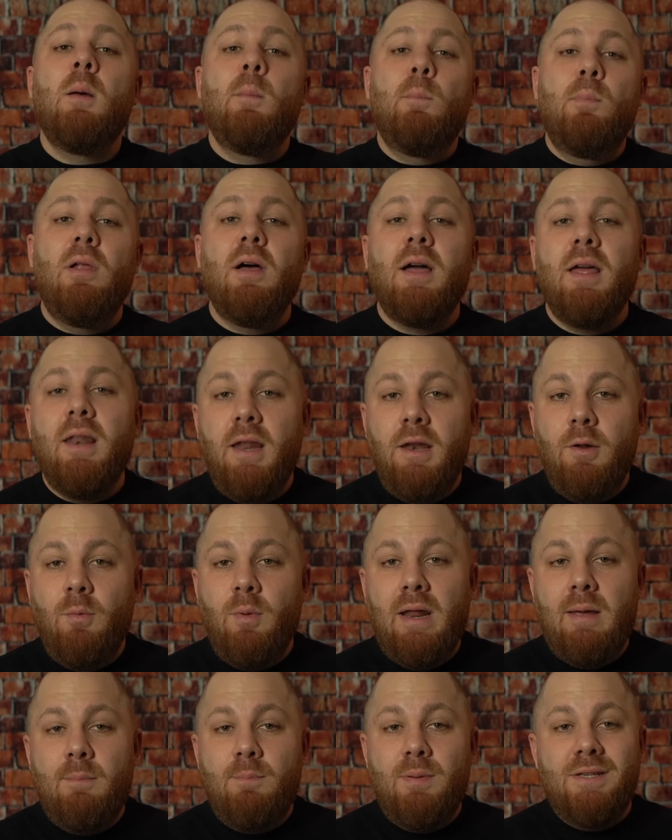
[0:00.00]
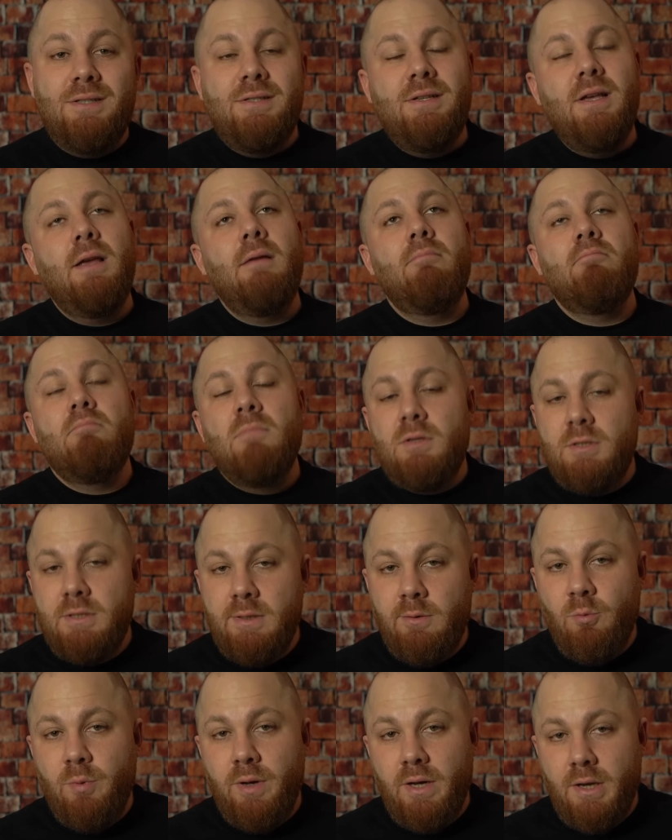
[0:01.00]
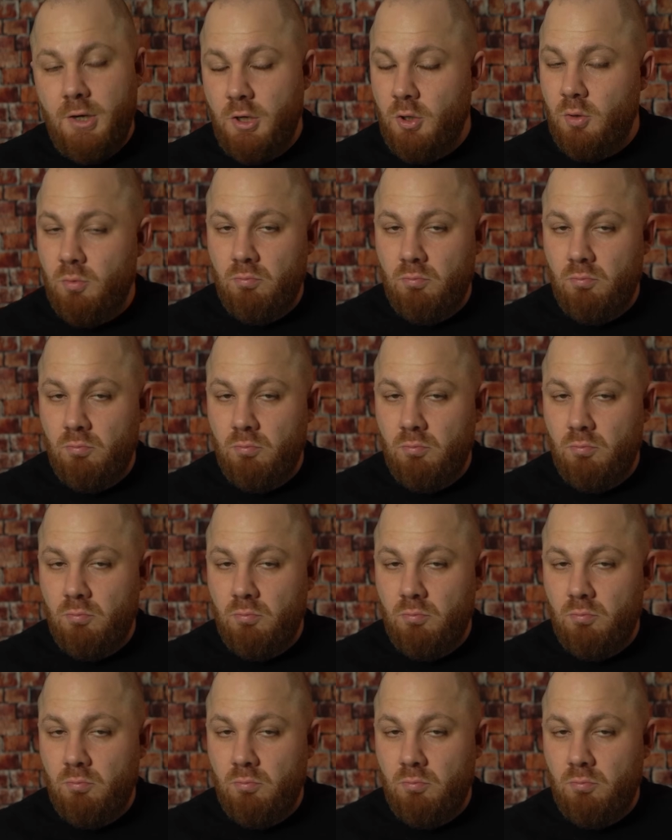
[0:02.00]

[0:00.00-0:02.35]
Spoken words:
plug it into an MPC, and see what we can do.